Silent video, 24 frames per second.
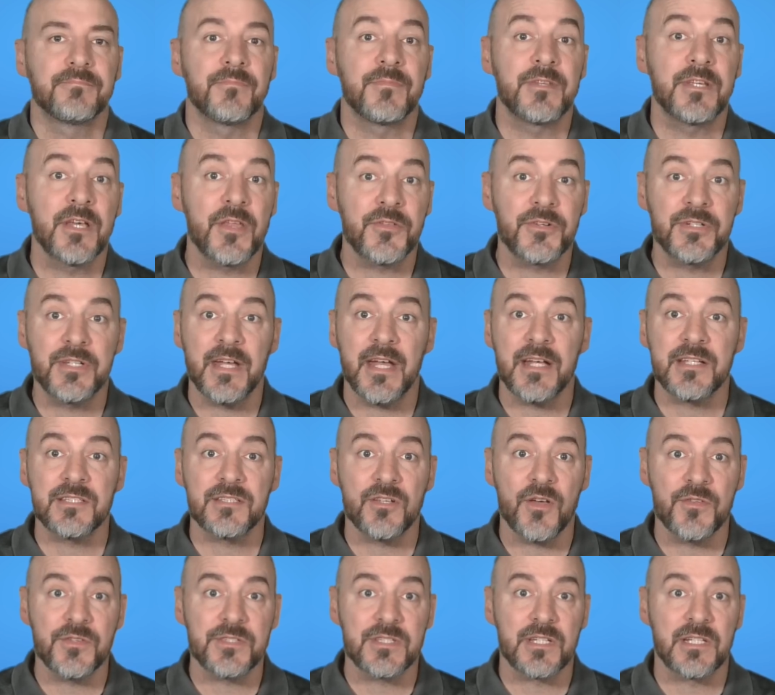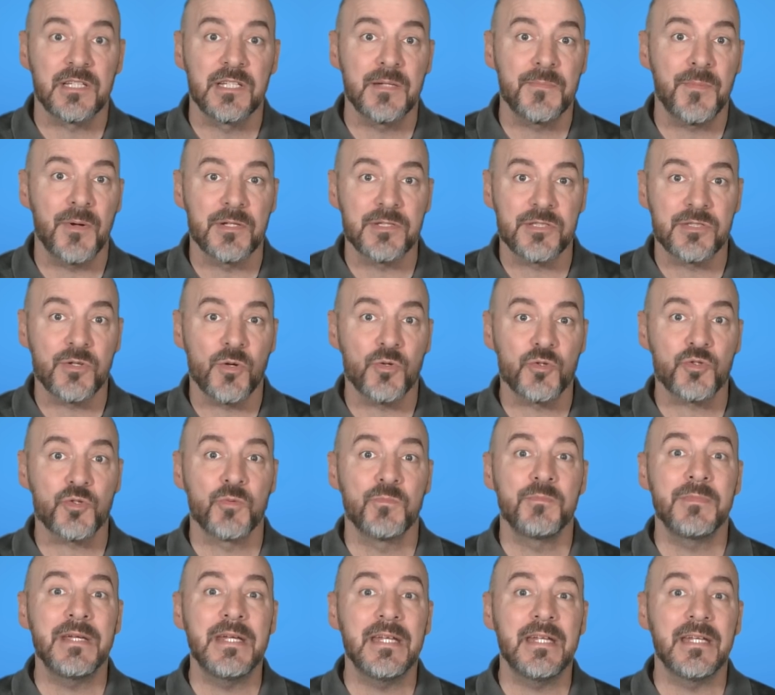The other day I saw this clip on social
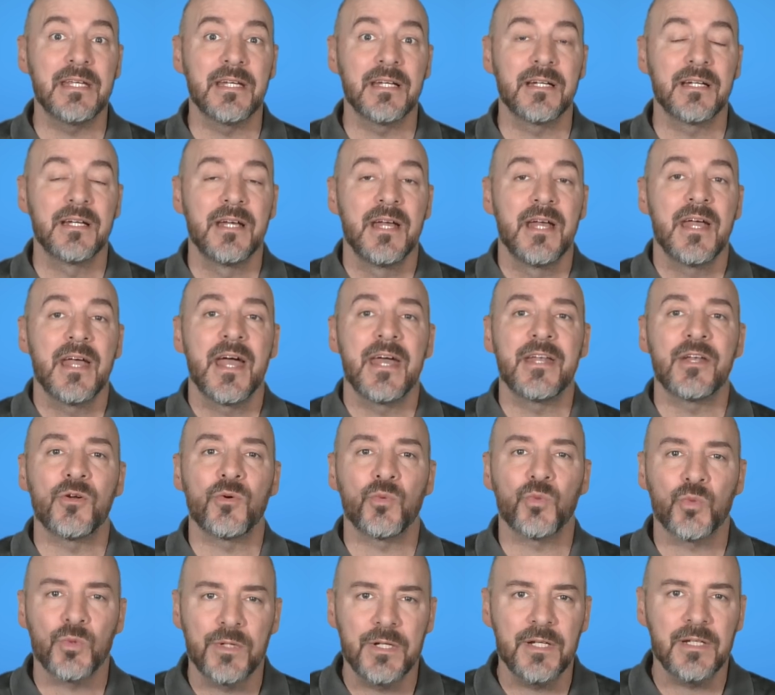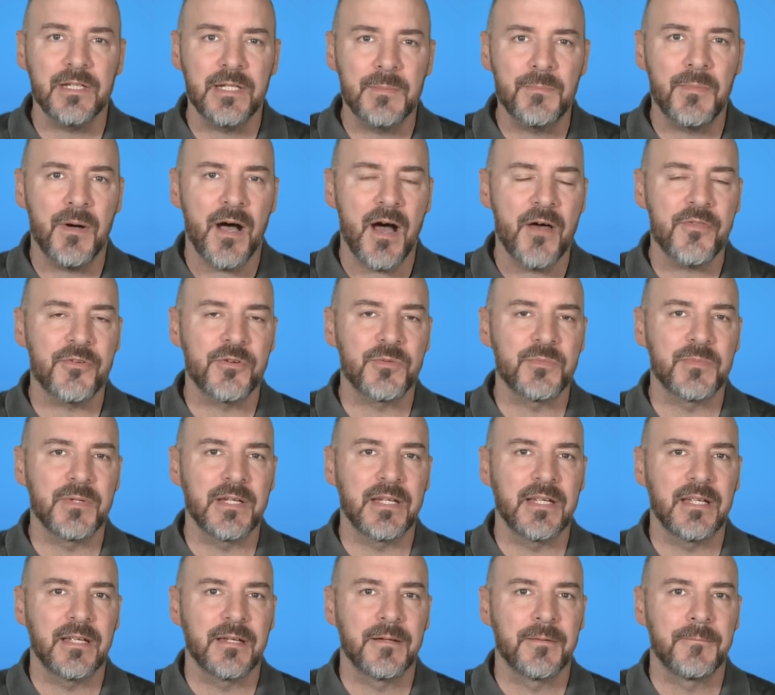media and it really bothered me.